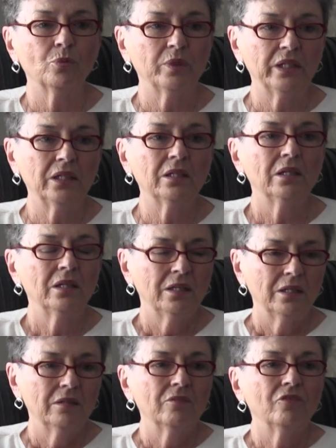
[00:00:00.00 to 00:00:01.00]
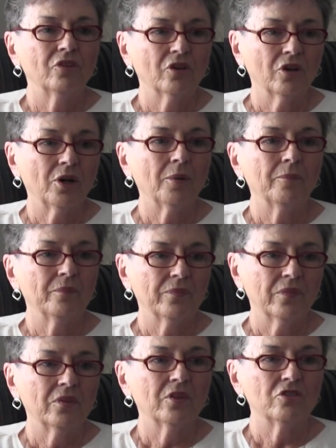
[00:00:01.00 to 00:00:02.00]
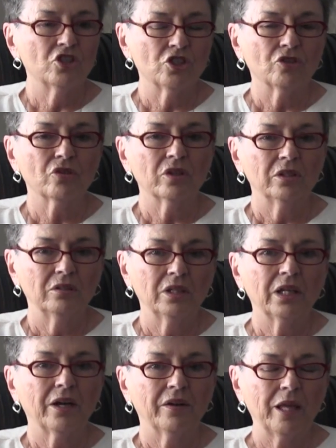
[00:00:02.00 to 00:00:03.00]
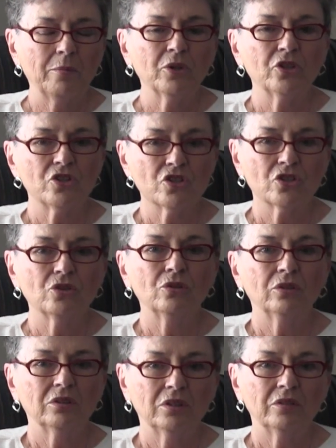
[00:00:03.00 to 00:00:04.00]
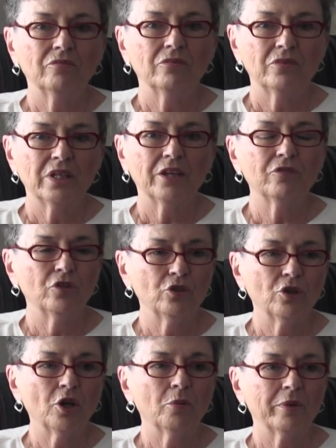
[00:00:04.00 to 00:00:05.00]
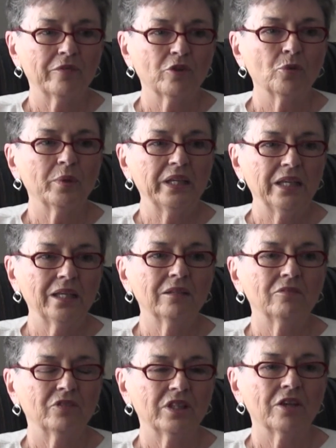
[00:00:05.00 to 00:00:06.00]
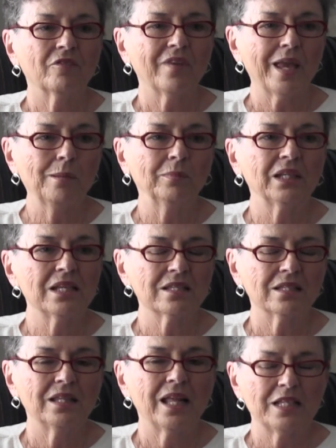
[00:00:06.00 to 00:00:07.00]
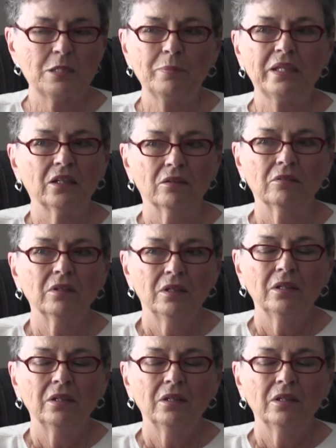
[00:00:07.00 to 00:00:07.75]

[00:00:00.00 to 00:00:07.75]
week for the children in our neighborhood school to take food home every weekend for their families, and that's been